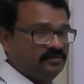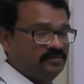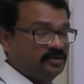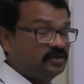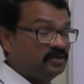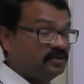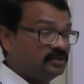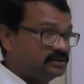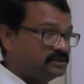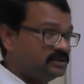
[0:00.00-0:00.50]

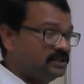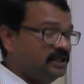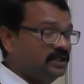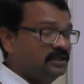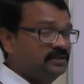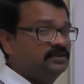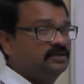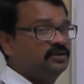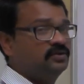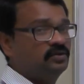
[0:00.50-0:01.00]
because
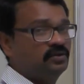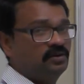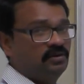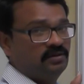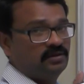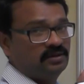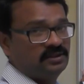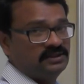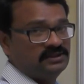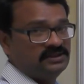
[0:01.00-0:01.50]
the root
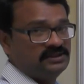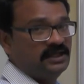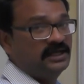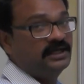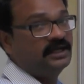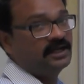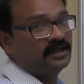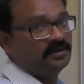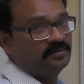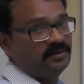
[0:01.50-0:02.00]
locus
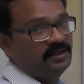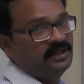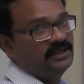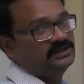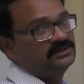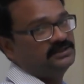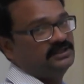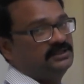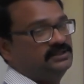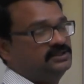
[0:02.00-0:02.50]

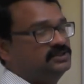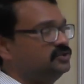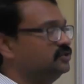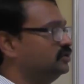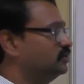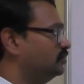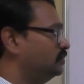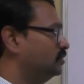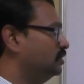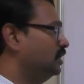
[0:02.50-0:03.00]
terminates at a
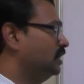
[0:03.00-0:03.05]
0.